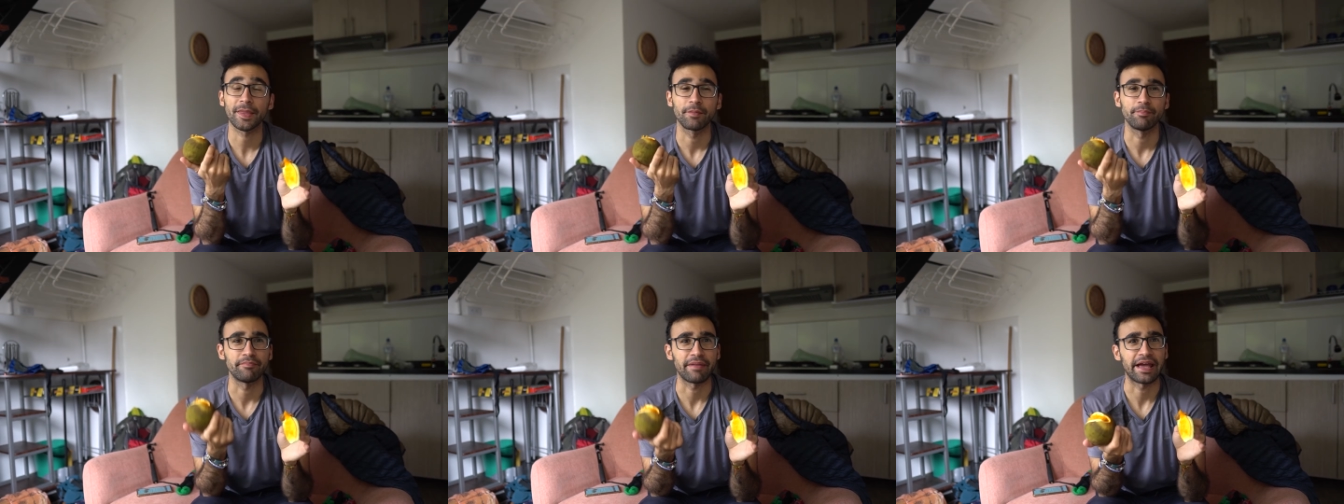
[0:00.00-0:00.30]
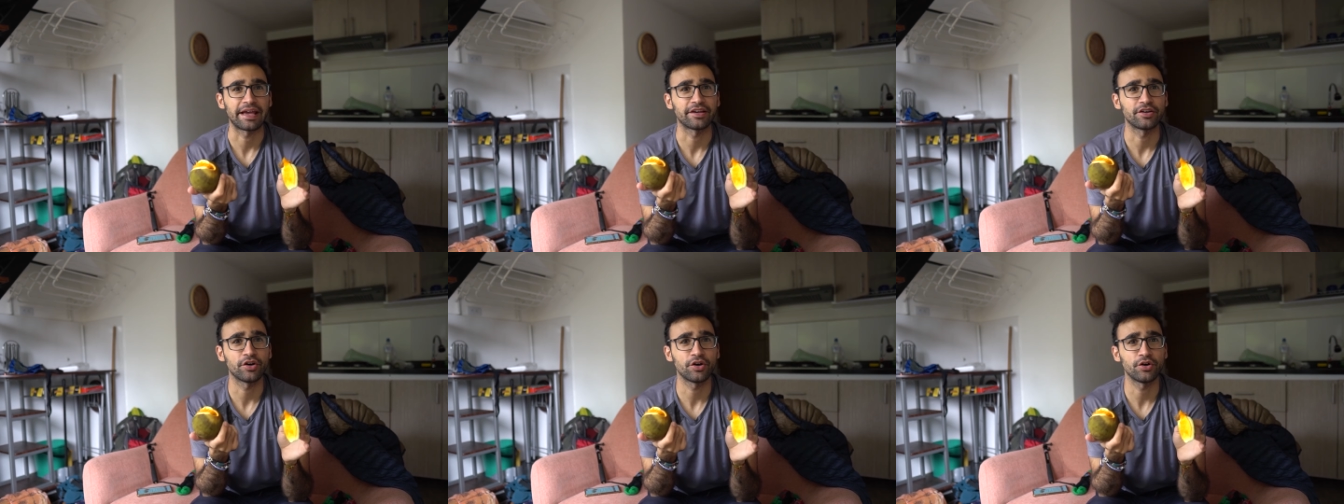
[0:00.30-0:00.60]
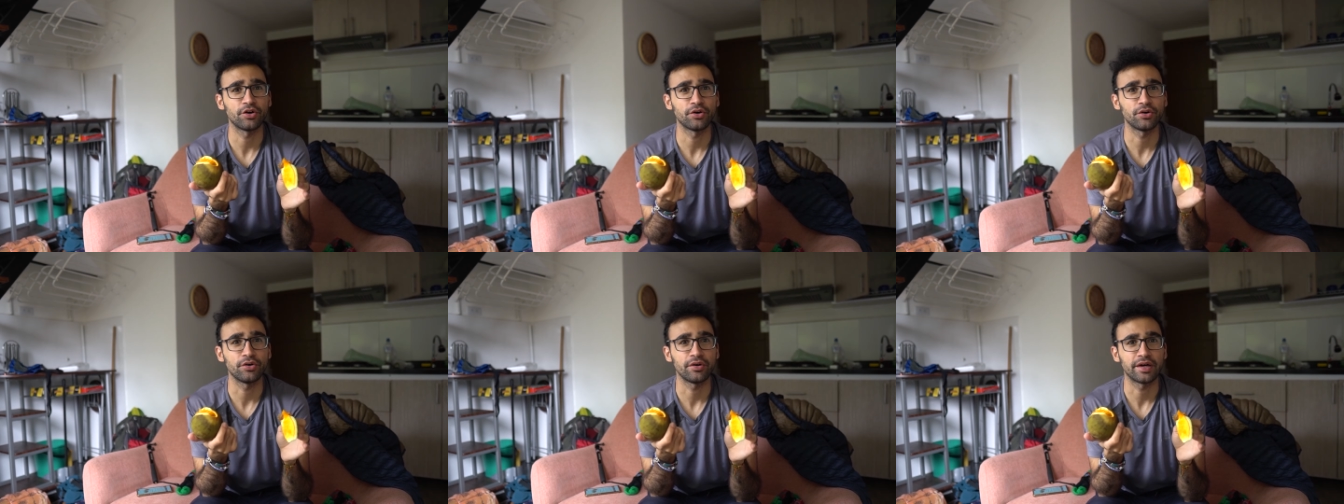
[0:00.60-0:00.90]

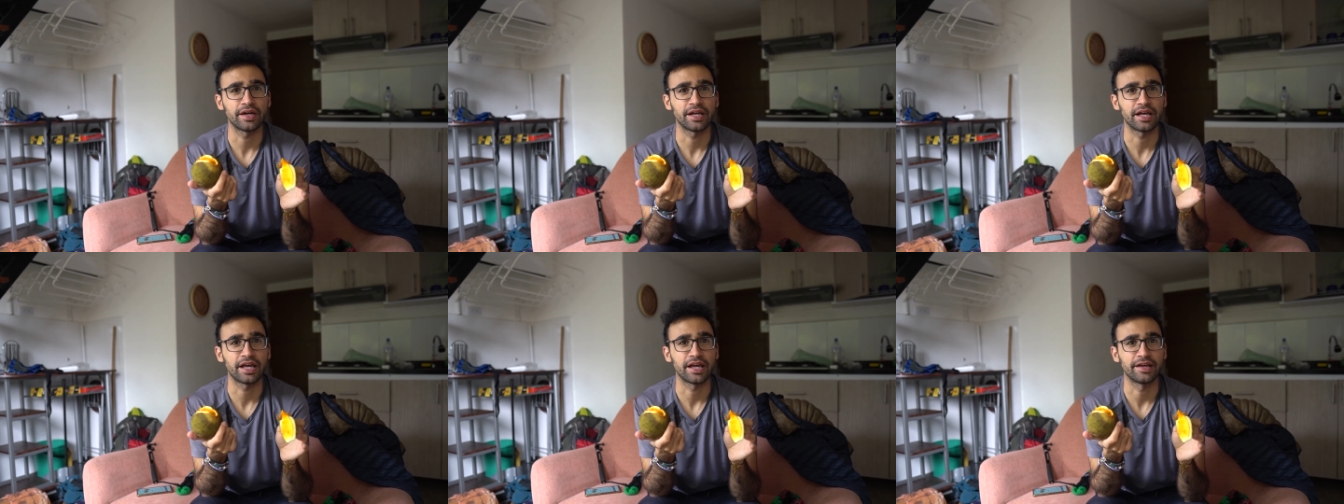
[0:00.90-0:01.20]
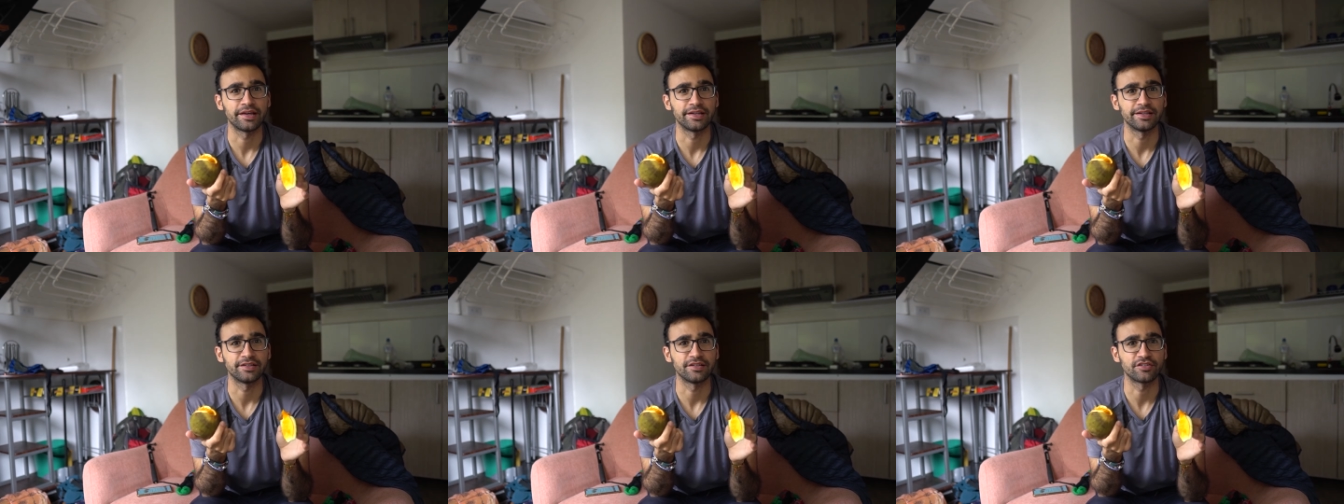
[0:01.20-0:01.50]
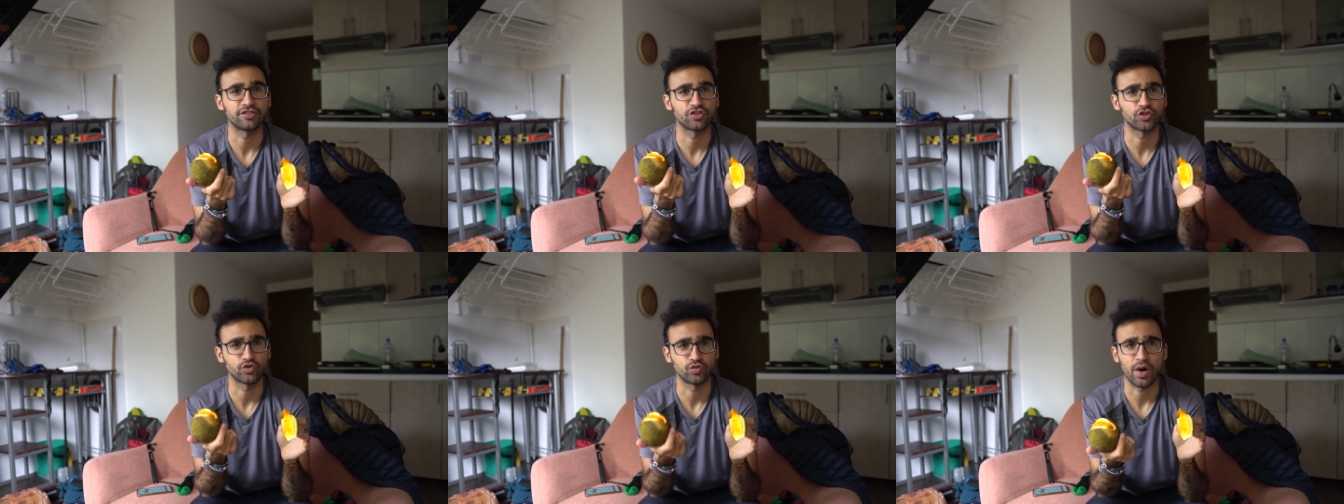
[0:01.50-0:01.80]
mango and
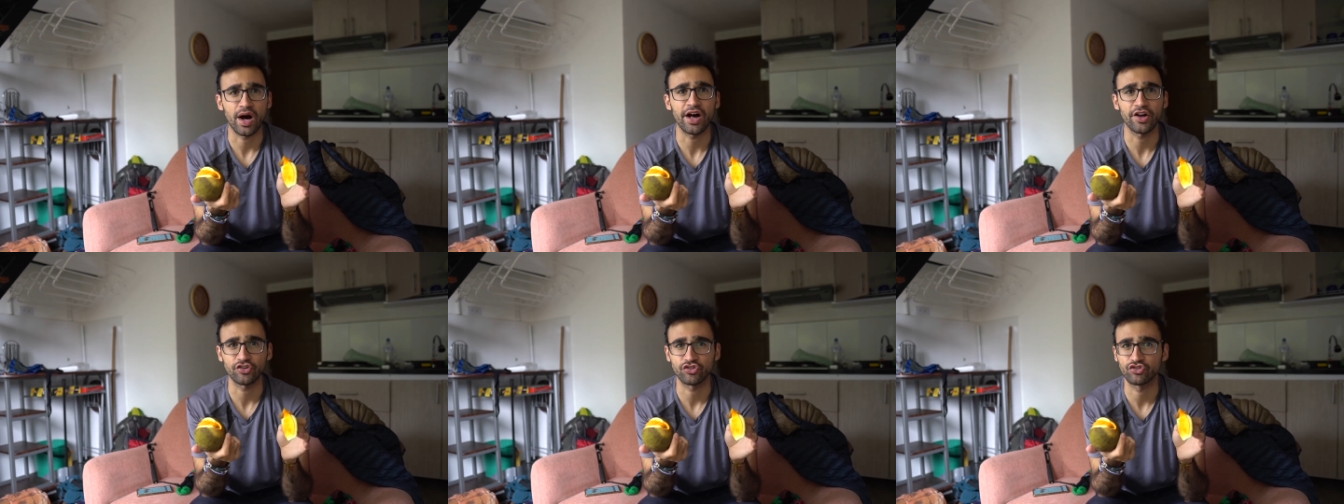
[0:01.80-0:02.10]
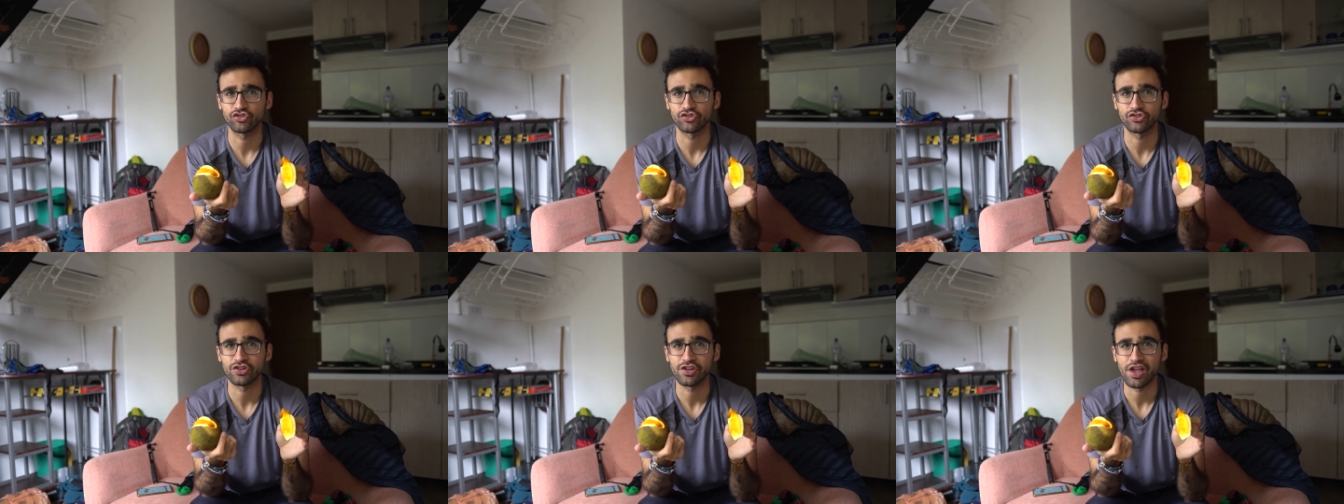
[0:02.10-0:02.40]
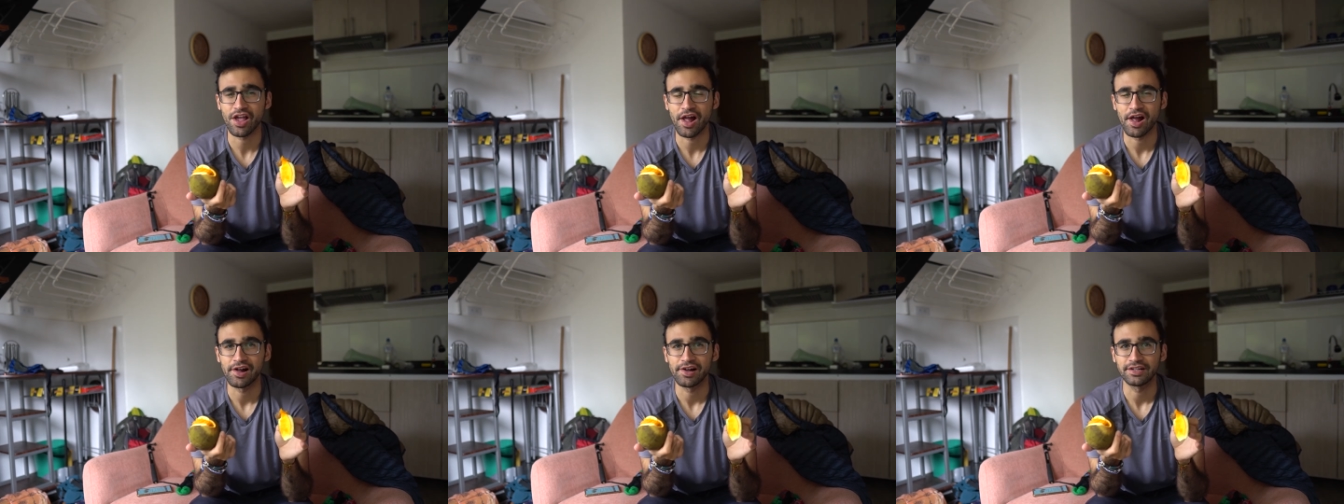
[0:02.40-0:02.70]
squash.
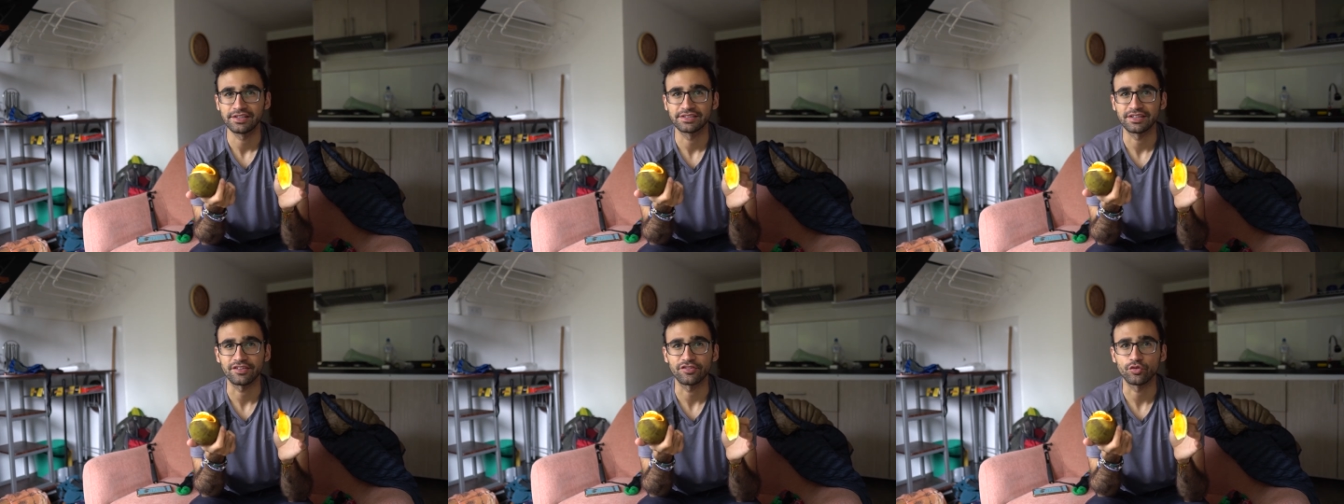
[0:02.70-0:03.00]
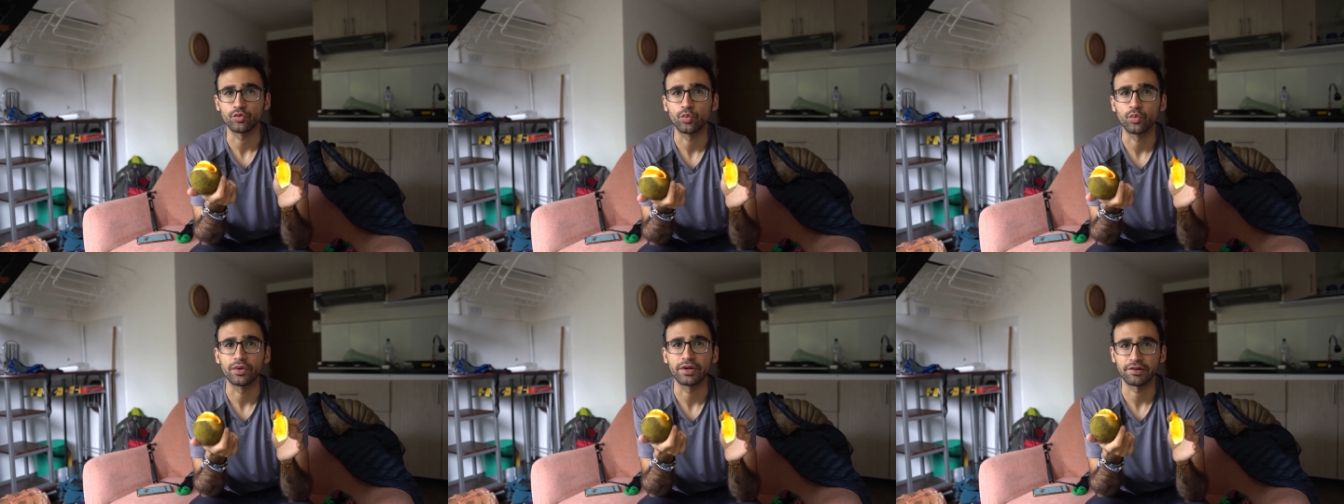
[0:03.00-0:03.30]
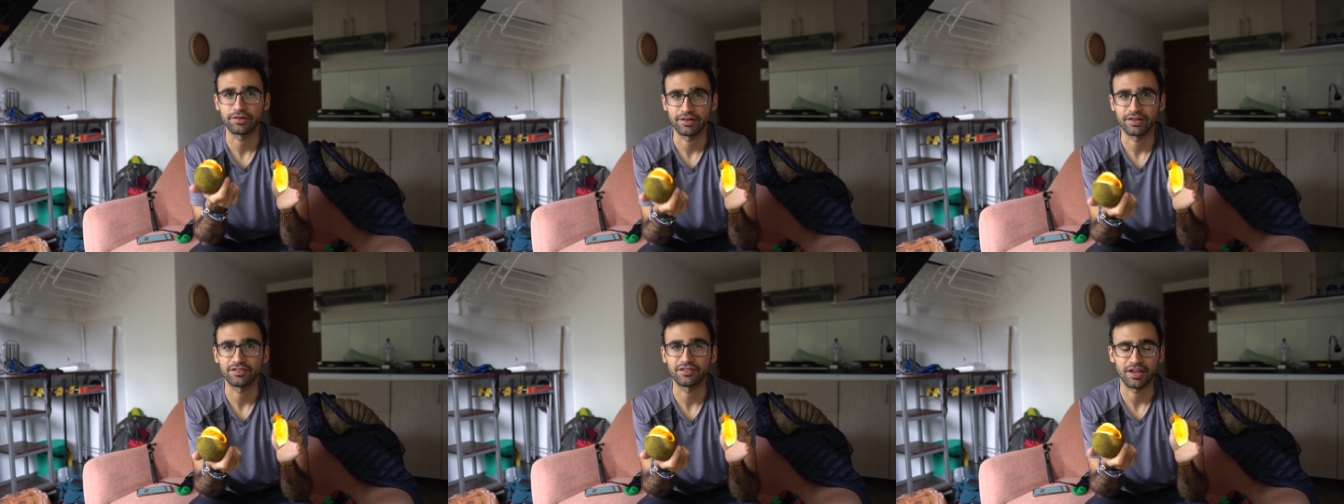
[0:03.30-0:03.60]
As
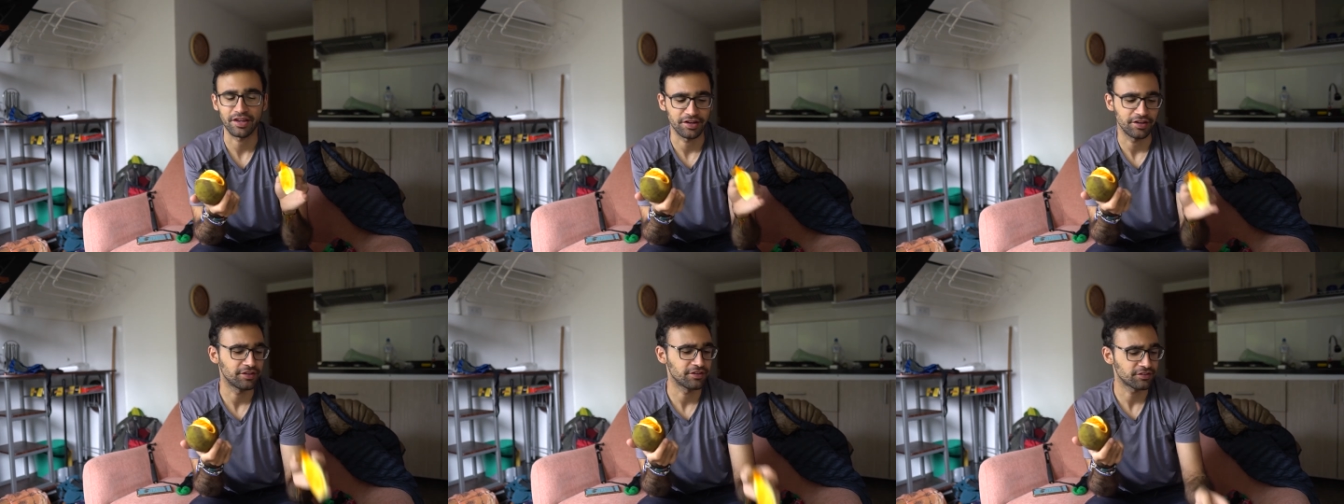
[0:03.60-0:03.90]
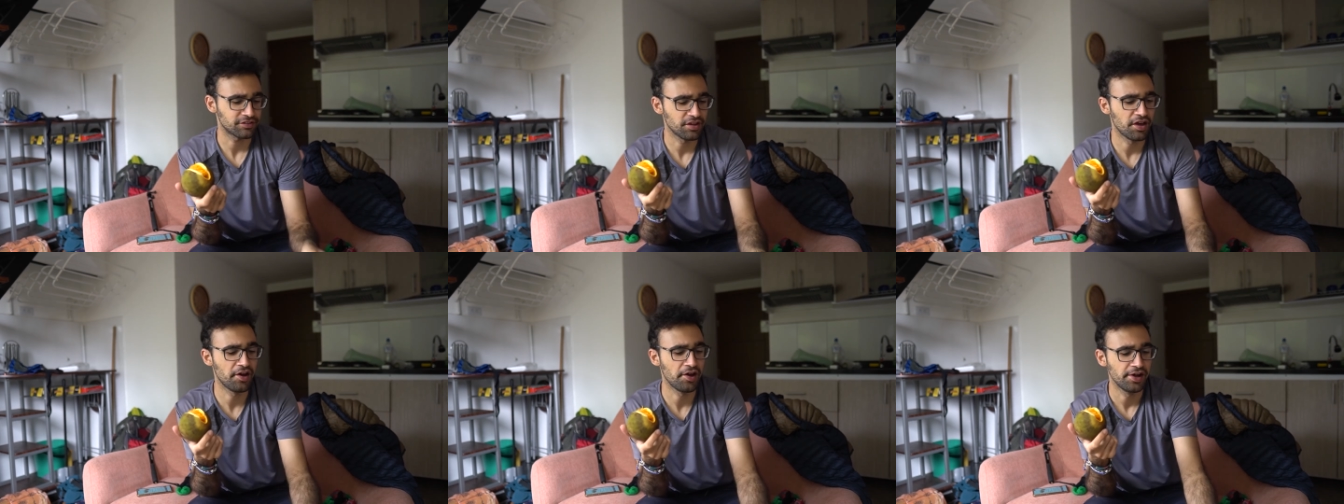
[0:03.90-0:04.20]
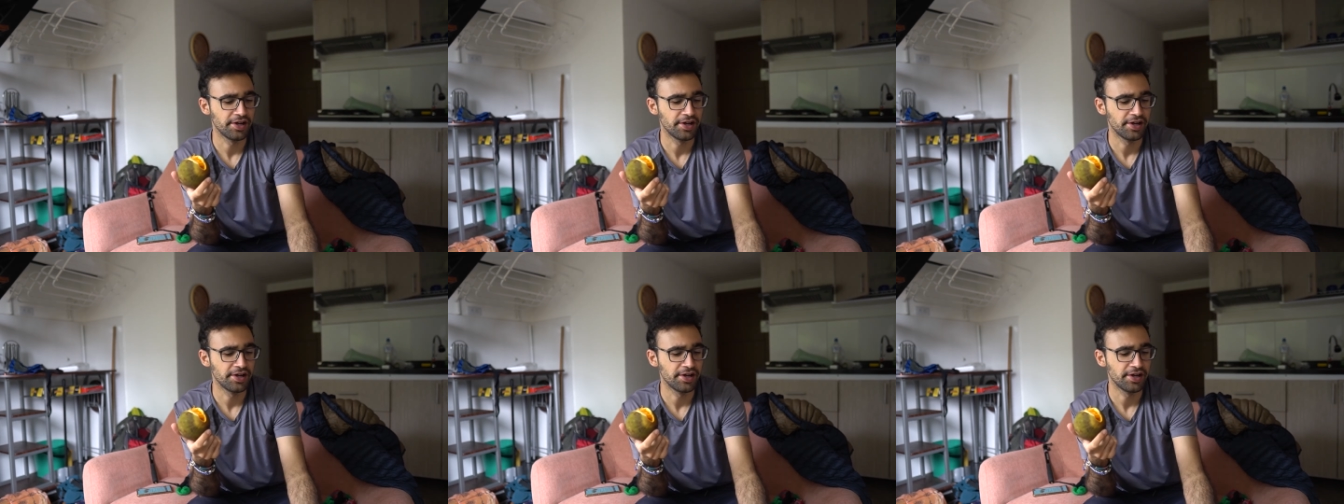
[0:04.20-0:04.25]
weird as that is.